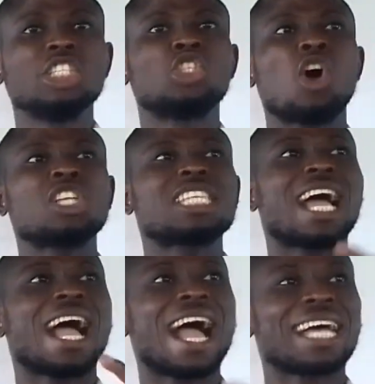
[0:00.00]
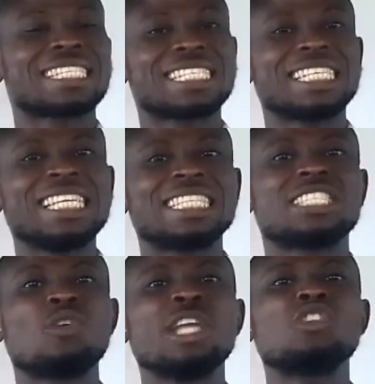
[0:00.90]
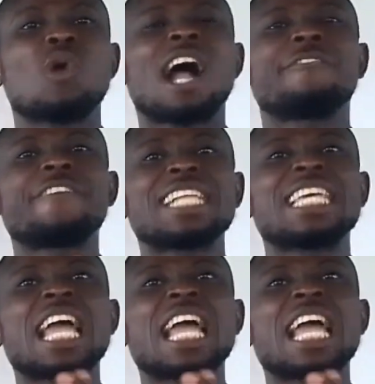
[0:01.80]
just as it's going to affect